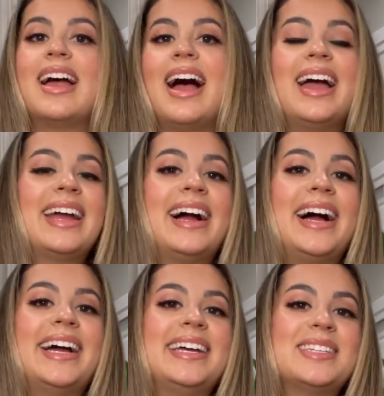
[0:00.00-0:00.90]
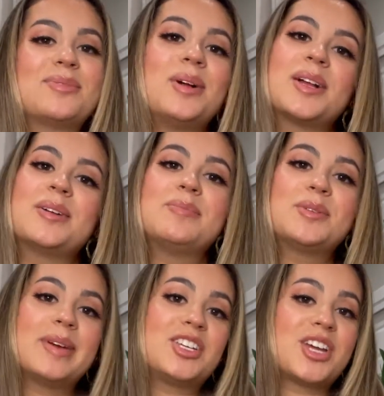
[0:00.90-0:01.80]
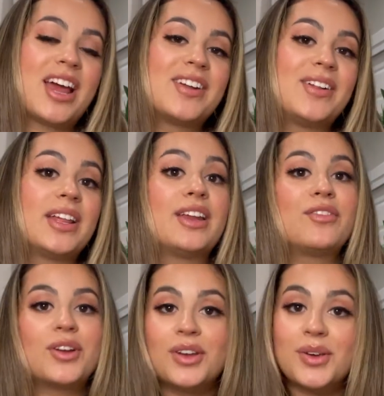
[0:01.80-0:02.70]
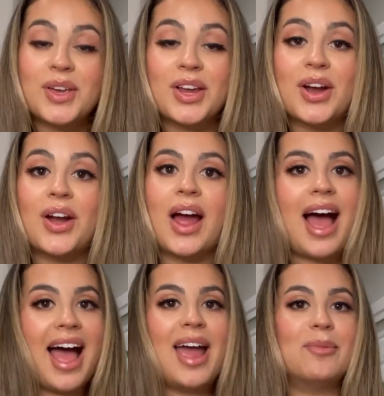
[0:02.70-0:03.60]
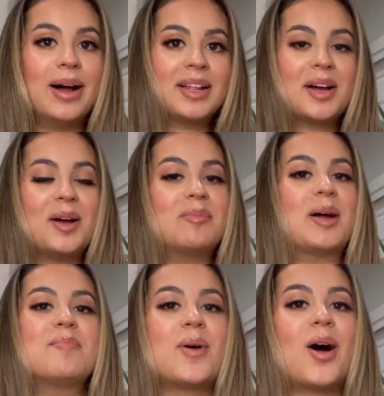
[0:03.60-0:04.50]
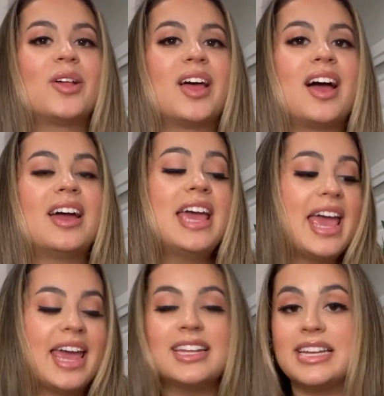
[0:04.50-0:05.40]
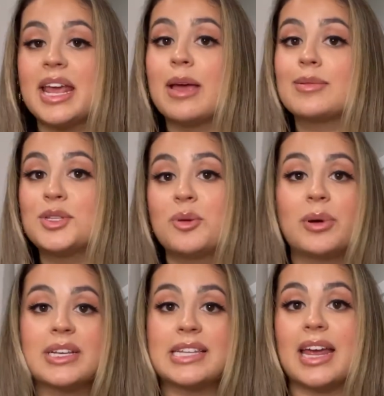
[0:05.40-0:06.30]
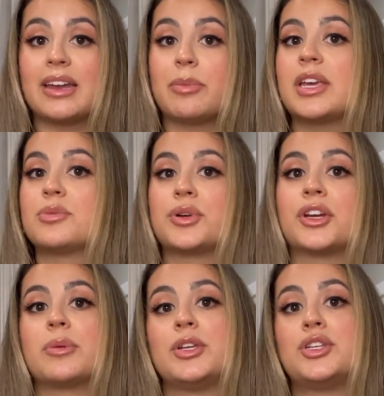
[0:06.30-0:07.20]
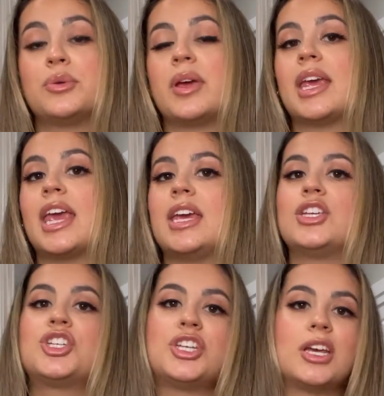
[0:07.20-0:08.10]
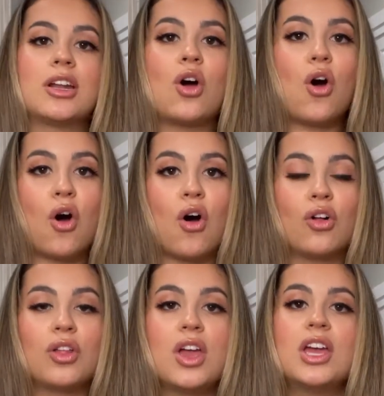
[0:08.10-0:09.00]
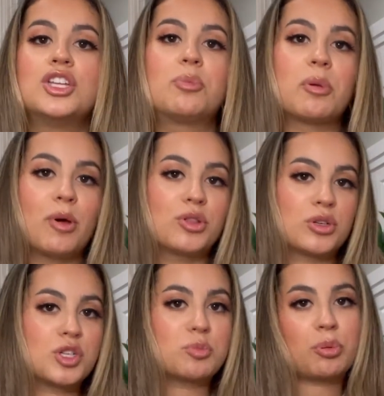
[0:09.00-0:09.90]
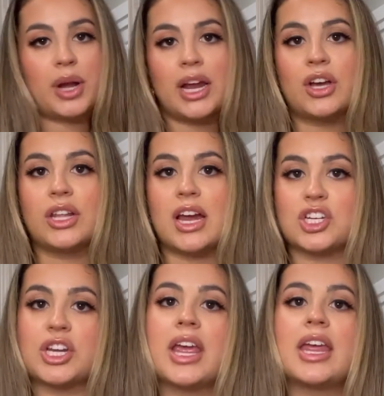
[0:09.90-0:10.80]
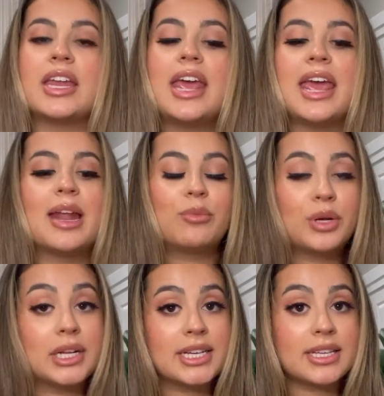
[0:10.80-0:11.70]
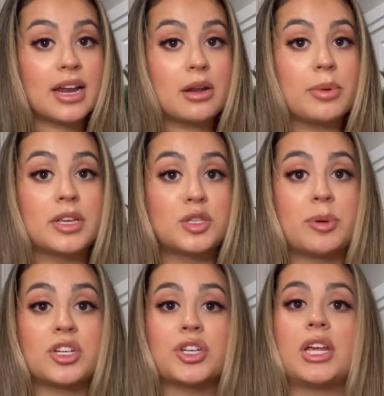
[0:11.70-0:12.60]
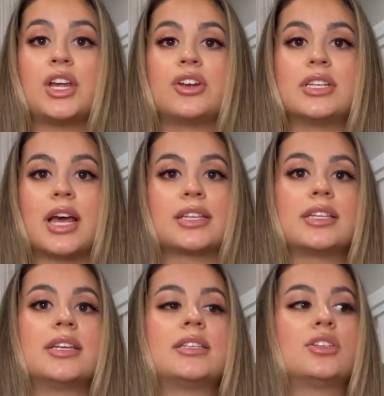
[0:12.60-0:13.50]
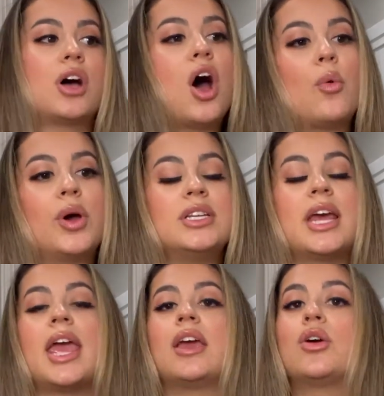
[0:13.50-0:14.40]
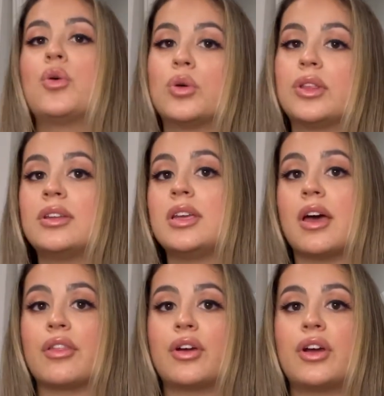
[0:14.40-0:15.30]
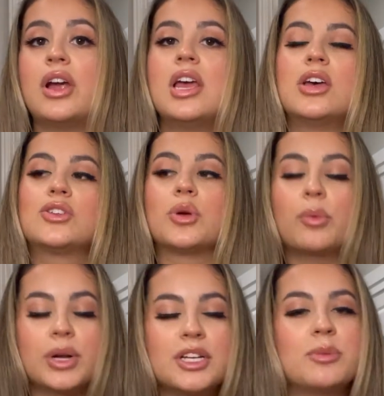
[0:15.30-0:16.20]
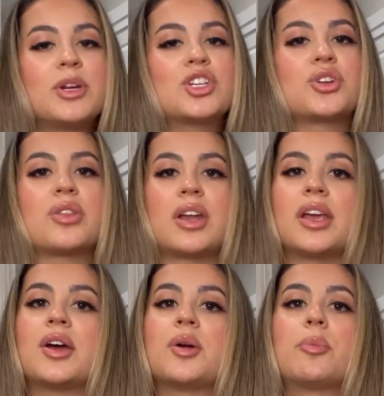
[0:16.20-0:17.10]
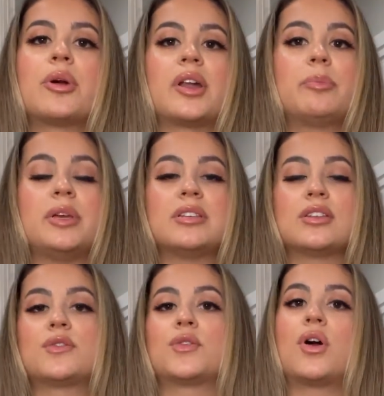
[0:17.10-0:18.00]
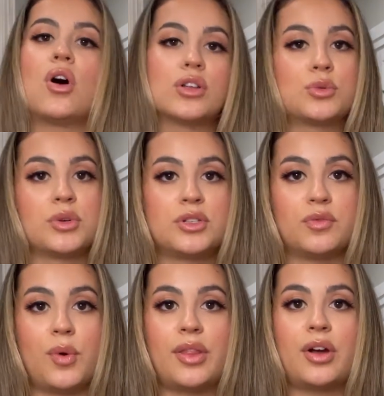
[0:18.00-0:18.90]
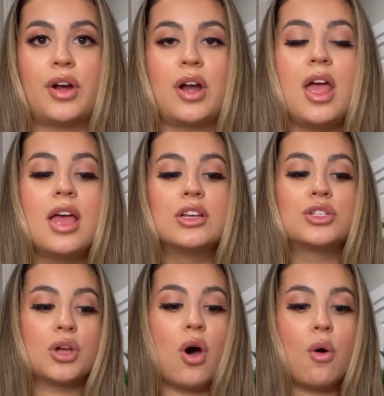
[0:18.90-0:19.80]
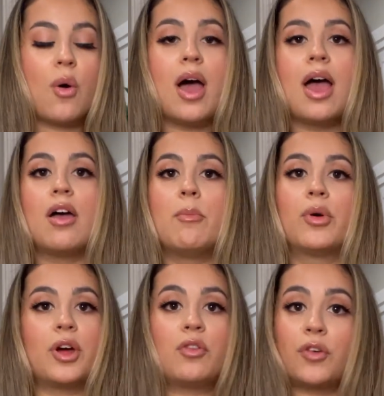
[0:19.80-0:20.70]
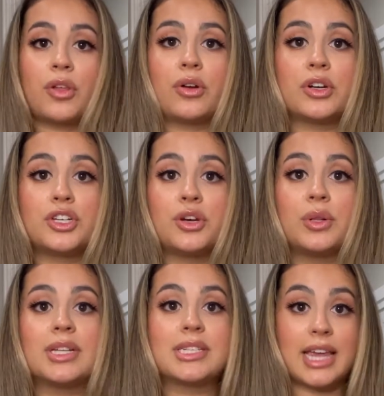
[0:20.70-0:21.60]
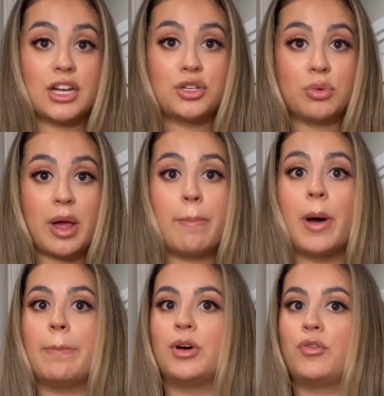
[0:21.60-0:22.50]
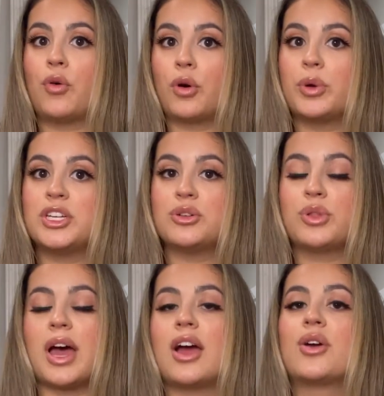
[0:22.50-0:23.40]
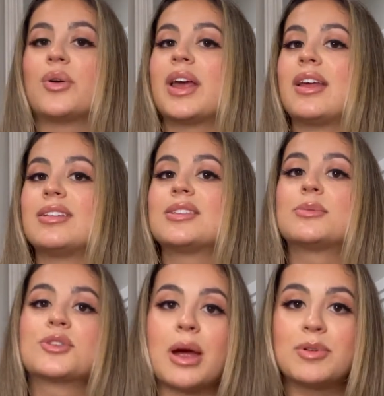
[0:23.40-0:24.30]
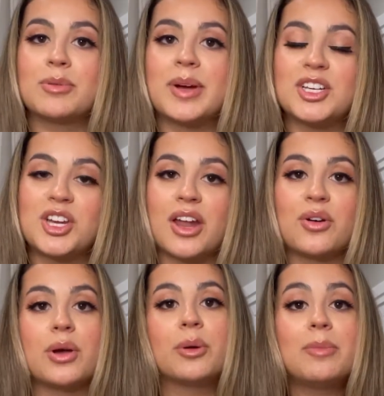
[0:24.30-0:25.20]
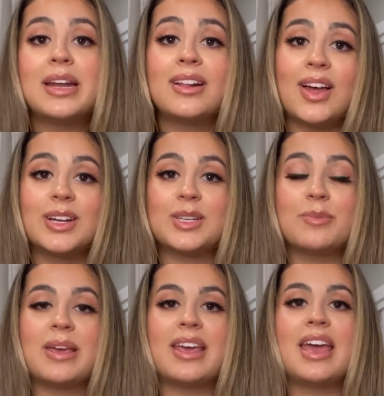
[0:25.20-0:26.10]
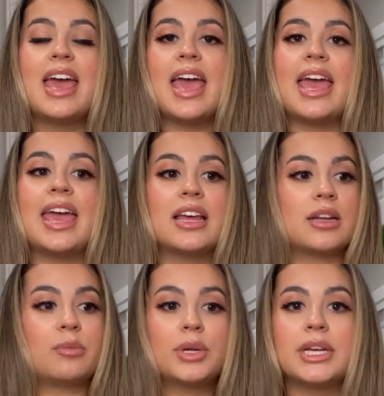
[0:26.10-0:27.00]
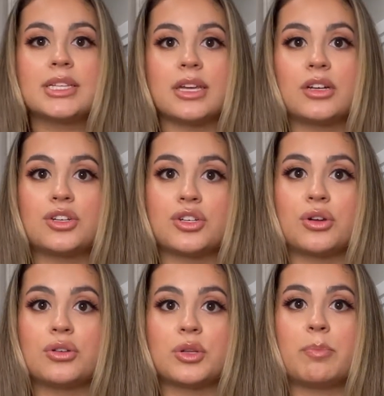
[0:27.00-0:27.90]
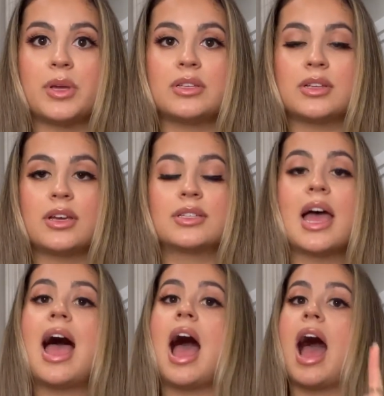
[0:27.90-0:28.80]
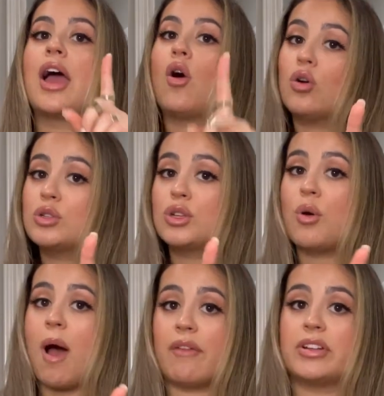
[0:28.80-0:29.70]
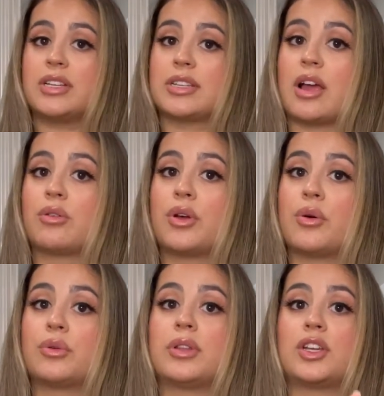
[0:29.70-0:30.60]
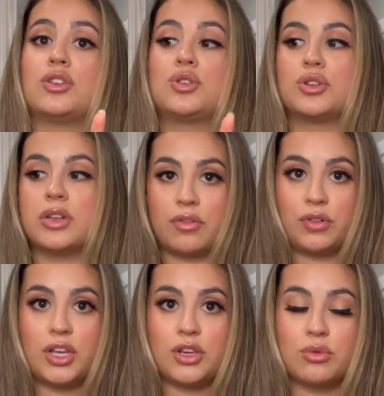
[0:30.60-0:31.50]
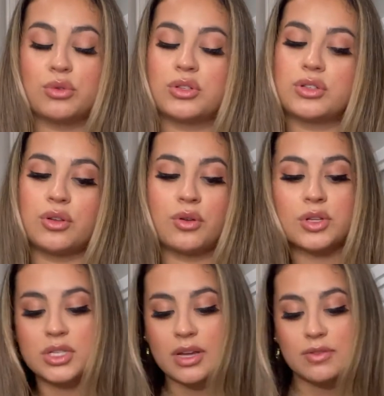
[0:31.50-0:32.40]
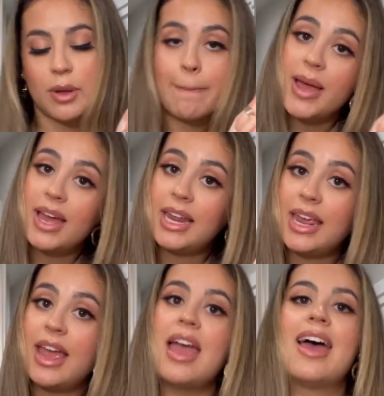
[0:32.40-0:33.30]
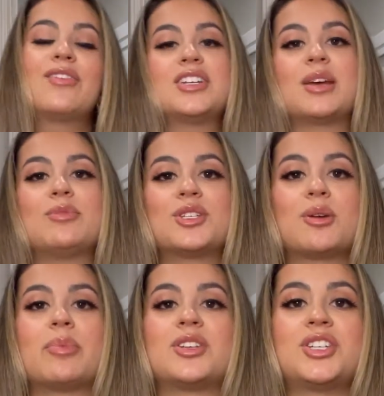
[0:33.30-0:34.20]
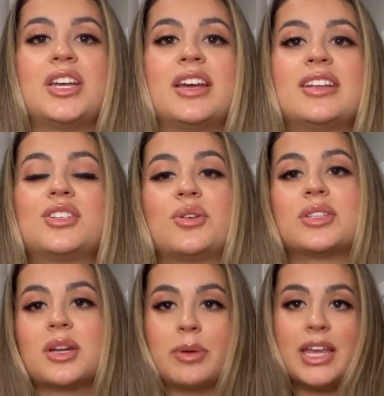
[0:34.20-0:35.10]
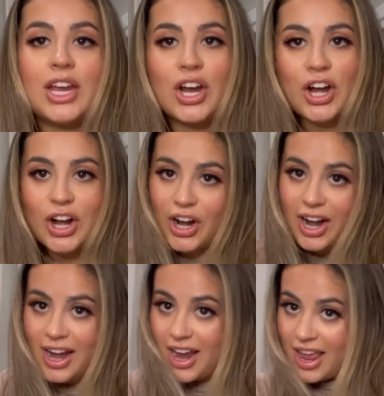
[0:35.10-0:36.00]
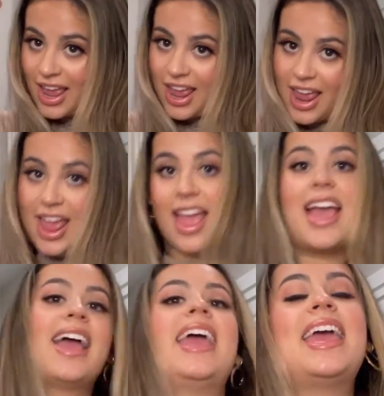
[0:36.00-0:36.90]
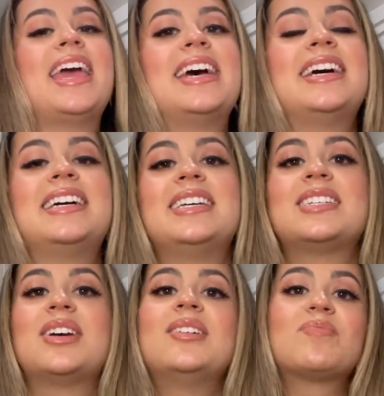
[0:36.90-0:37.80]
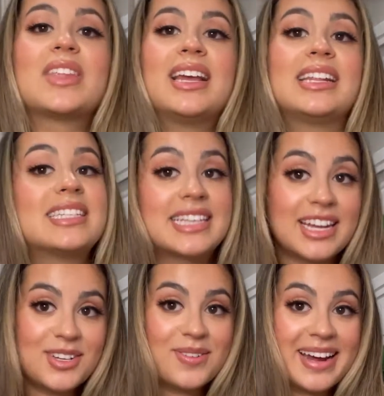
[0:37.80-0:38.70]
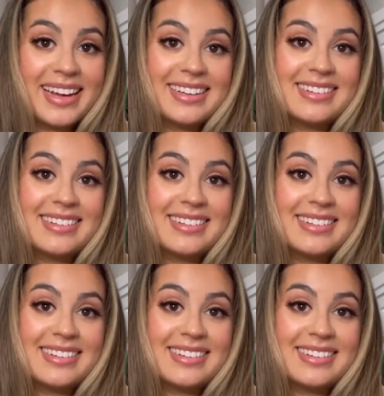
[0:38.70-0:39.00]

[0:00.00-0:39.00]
Hi guys, welcome to my channel and if you're new here, hi, welcome, I'm Paola and today I'm super excited because we're going to be doing a Shein haul to promote their spring collection and I'm really excited because especially here in Texas, it's hot one day and cold in the other so I wanted to make sure that I incorporated pieces for all sorts of weather. So Without further ado, let's get to it. But before we do that, go ahead and subscribe to my channel. It would mean a lot to me. And I'm really excited to show you some pieces. I also have a discount code that you should definitely use so you can save some money every time you shop at Shein. So it's gonna be here. And let's get to it.